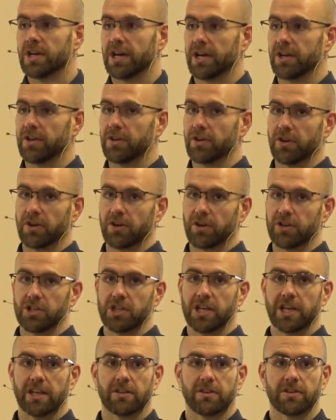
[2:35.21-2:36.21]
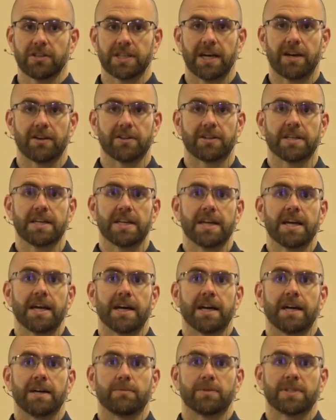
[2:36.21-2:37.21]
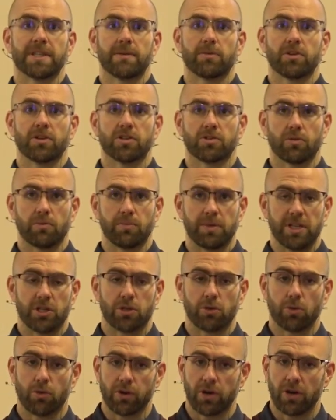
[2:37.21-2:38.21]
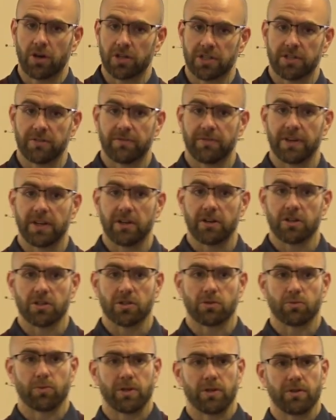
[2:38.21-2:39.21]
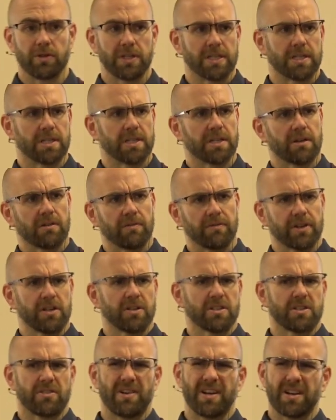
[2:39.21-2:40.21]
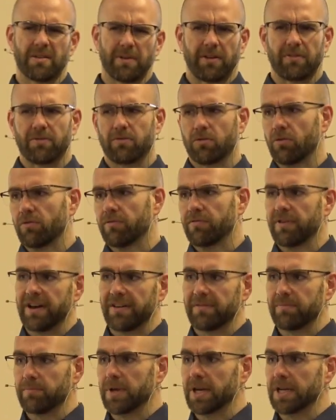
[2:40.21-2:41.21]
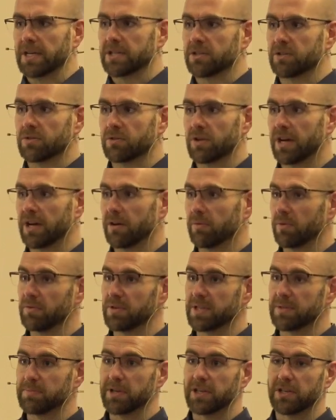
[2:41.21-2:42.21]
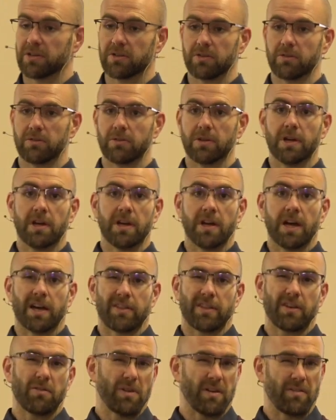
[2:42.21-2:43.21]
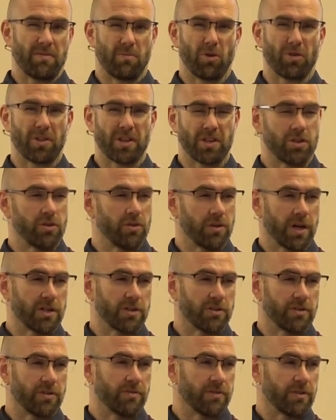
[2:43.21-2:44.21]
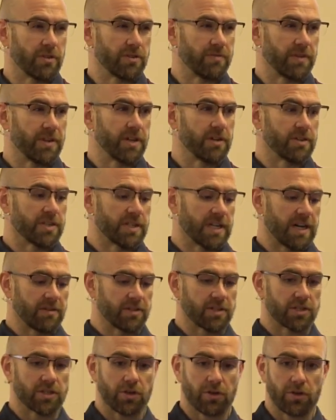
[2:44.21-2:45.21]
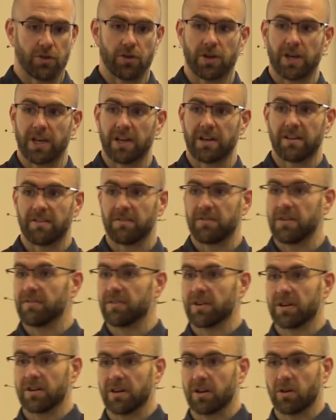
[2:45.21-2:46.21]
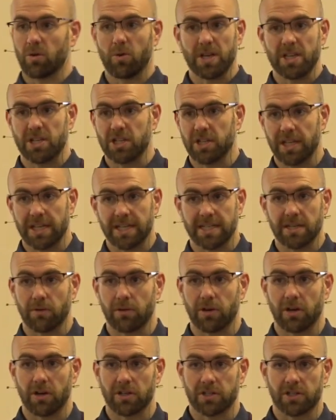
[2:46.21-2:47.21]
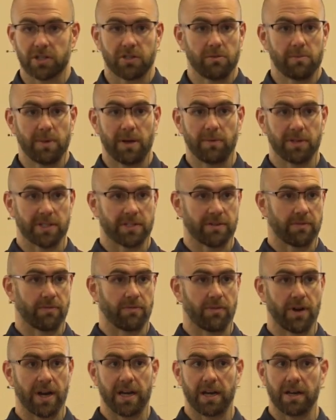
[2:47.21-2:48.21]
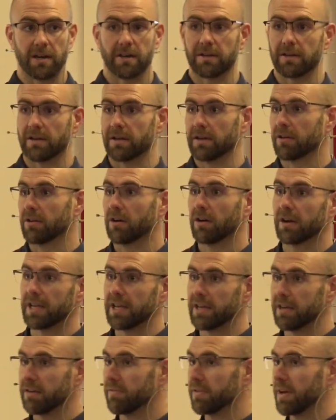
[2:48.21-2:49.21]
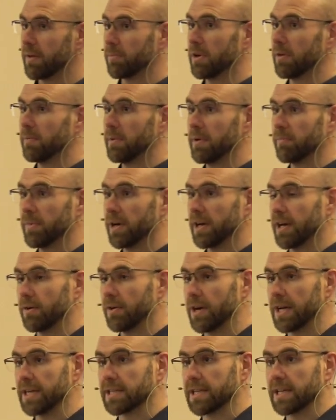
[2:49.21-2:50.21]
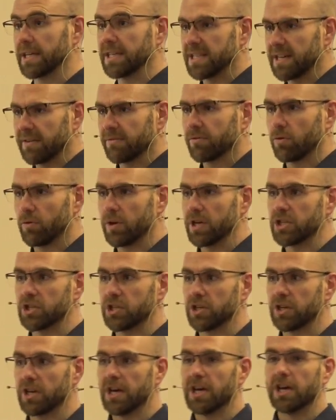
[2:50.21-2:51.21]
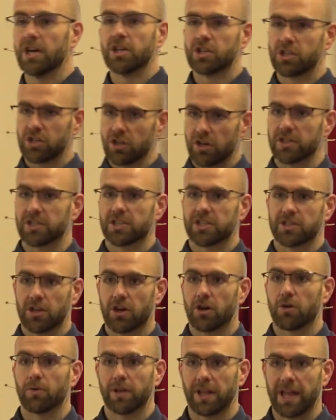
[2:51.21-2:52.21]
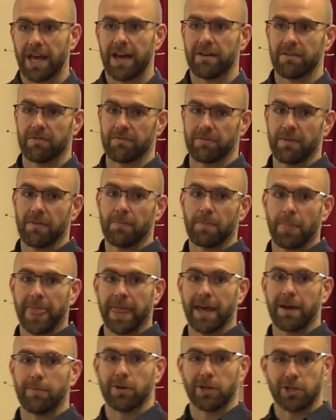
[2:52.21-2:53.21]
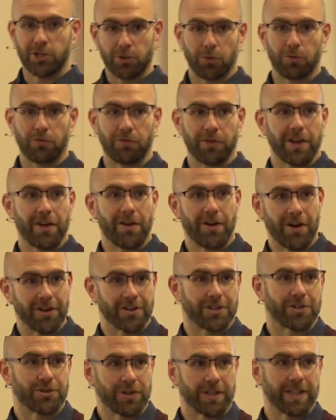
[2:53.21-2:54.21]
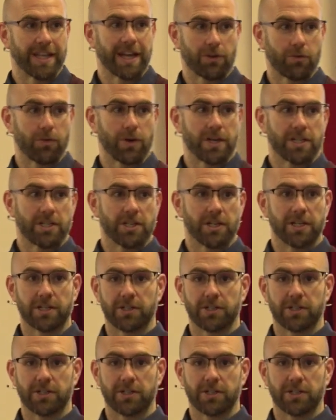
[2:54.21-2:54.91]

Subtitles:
You can go and check those out. Some of those would be short answer videos. We do these little videos around about 4 or 5 minutes where we speak to, I think we have more than 200 of those videos now. And so you can, if you have a question that someone asks you, maybe it's a friend, a colleague, family member who has a tough question, chances are we'll have a short video answering that question.